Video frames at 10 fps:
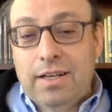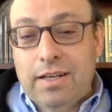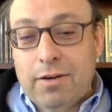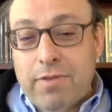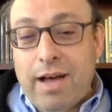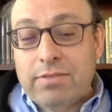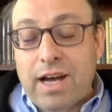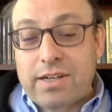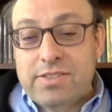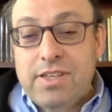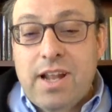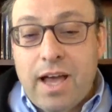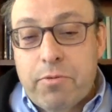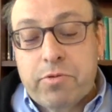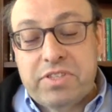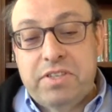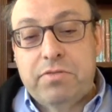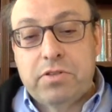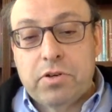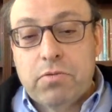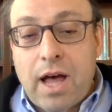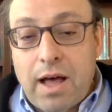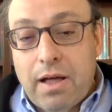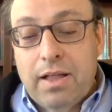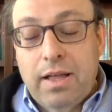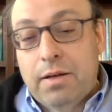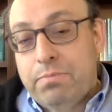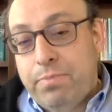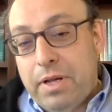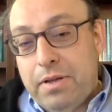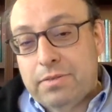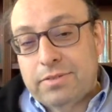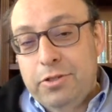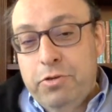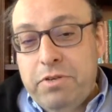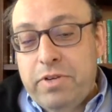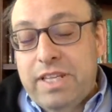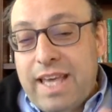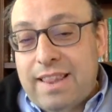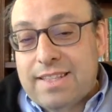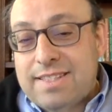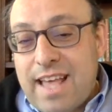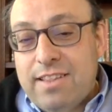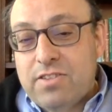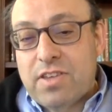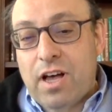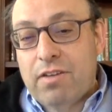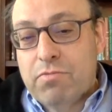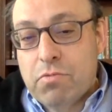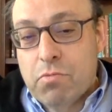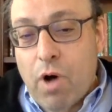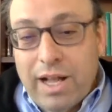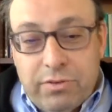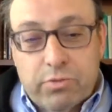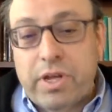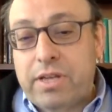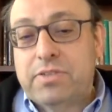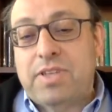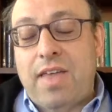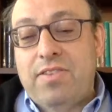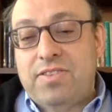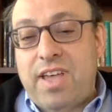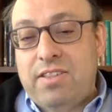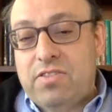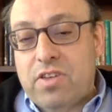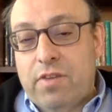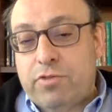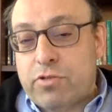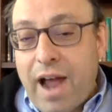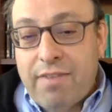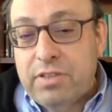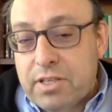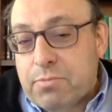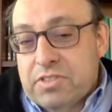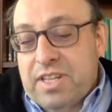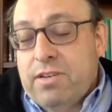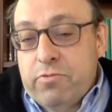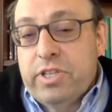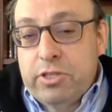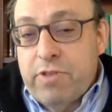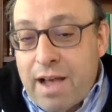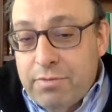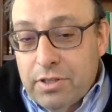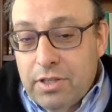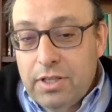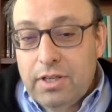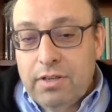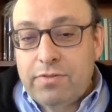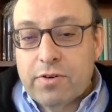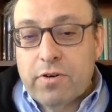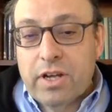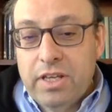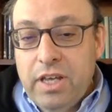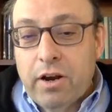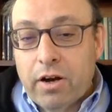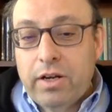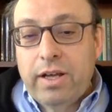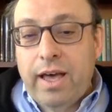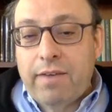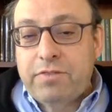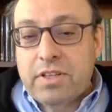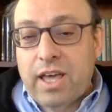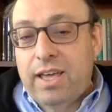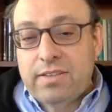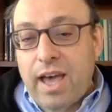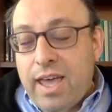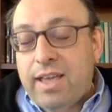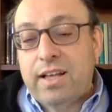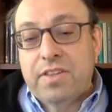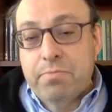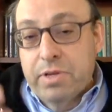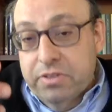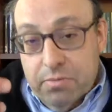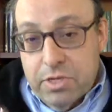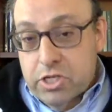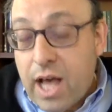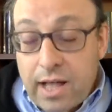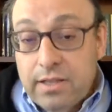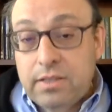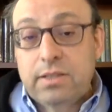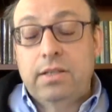Around Har Sinai, we received the Torah. But you didn't really get the sense of wanderings and the sense of traveling, because they didn't really travel for a year. After the Chet HaEgel, they built the Mishkan,